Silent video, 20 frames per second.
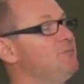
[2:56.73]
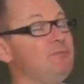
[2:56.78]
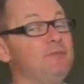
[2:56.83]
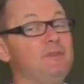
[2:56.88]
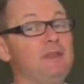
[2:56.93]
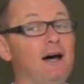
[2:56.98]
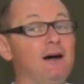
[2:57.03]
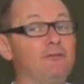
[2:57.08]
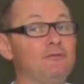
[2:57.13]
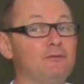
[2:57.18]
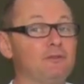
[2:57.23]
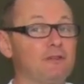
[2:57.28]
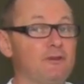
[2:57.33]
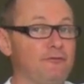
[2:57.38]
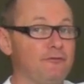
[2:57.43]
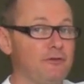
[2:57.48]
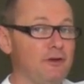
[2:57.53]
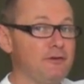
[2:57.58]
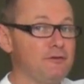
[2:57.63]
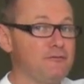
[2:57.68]
Now the
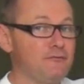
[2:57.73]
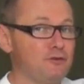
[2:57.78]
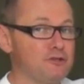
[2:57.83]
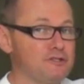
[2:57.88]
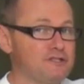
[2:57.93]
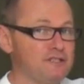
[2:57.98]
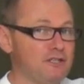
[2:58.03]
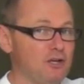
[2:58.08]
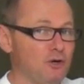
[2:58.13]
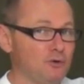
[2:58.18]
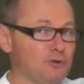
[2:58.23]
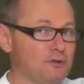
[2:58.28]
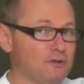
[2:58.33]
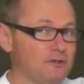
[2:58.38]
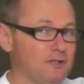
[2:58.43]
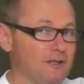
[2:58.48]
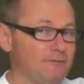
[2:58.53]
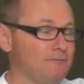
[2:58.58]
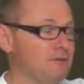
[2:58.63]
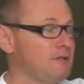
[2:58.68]
very first note
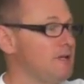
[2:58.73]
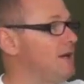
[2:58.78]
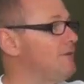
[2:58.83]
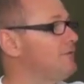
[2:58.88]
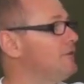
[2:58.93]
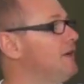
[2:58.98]
that we have,